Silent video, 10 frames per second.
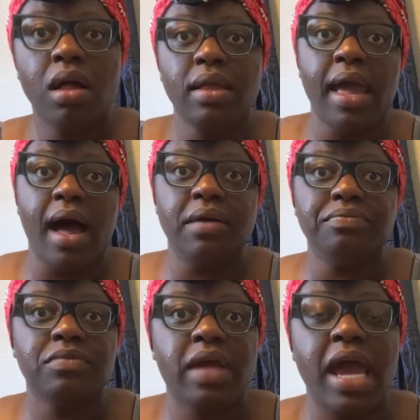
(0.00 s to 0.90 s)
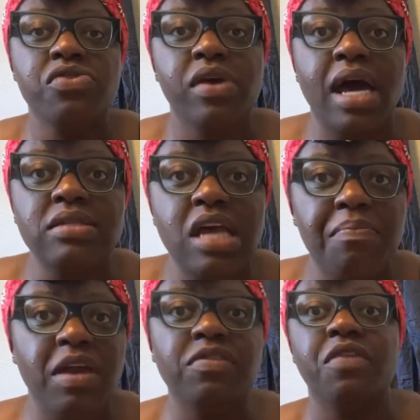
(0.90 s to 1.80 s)
Yeah. Adriana
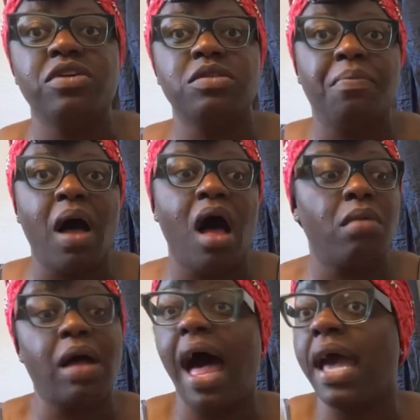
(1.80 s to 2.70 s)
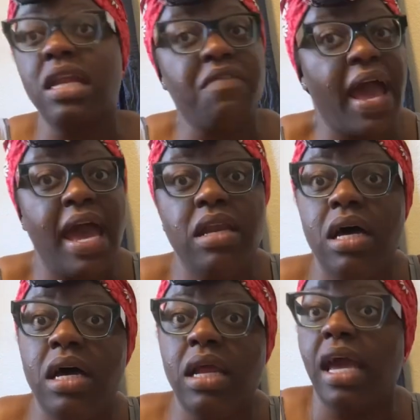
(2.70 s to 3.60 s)
said beef liver is the bomb. I ain't never had
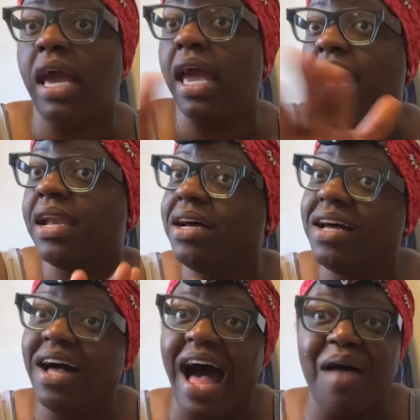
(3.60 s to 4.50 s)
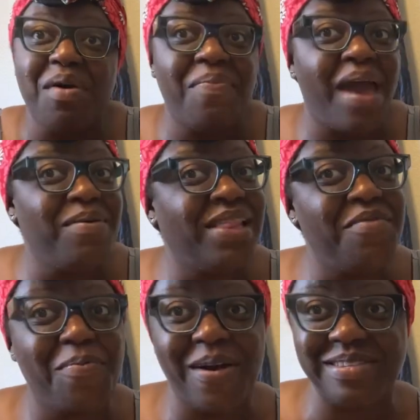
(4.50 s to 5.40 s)
none. And uh, I'm a baby
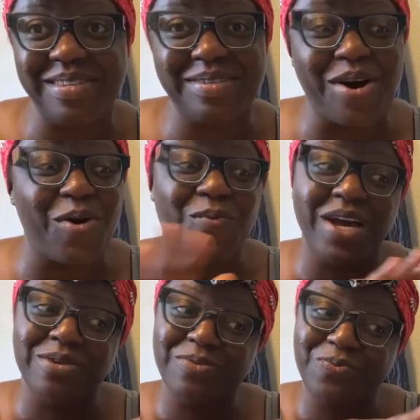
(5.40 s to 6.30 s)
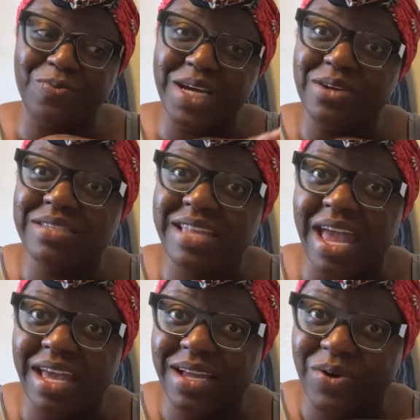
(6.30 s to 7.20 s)
liver person, so we gonna we gonna
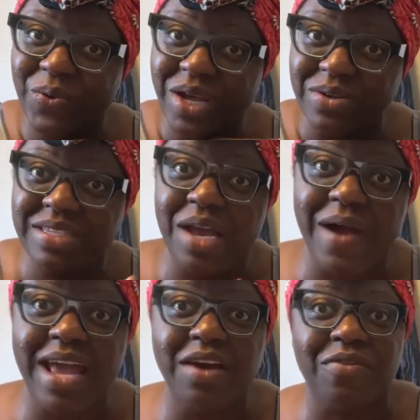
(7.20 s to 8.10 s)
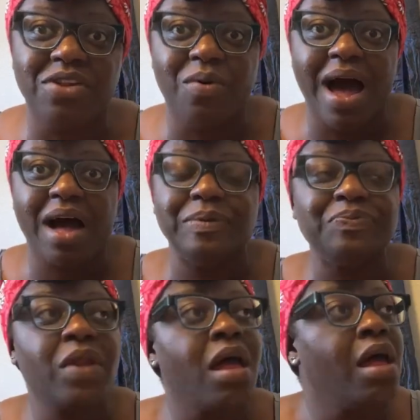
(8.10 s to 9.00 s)
stay we gonna stay right here for a little while.
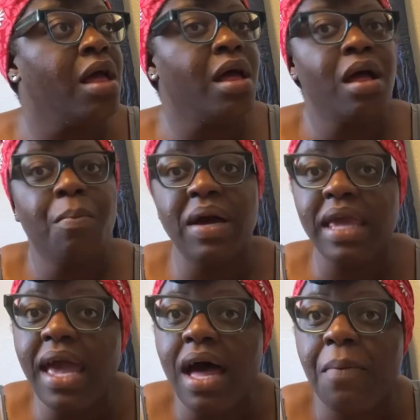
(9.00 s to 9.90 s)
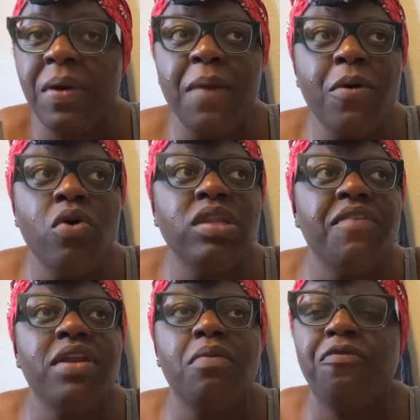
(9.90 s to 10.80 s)
But yeah, people who
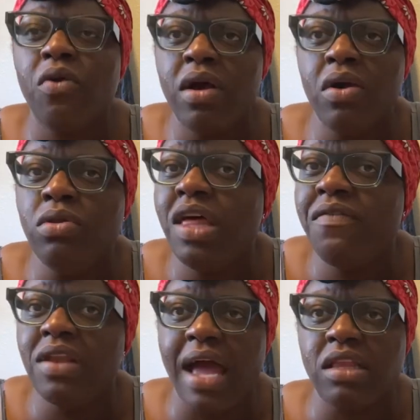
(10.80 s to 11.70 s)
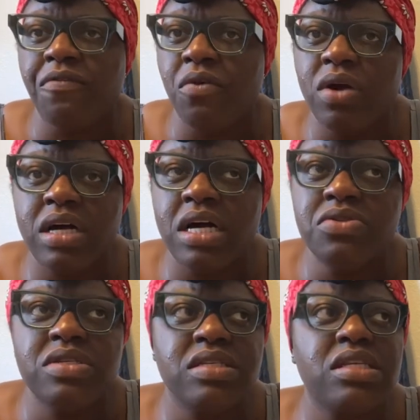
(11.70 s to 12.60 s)
live in them foreign who live in like the foreign
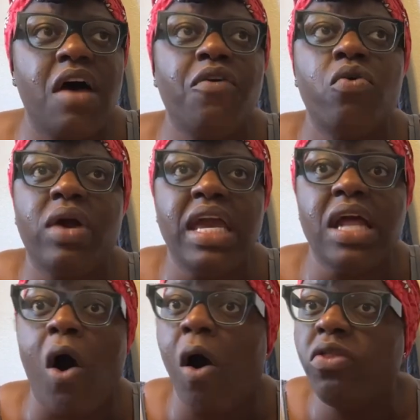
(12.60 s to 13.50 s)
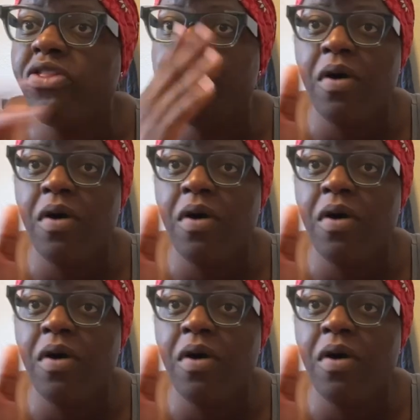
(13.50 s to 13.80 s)
countries and stuff who eat all of the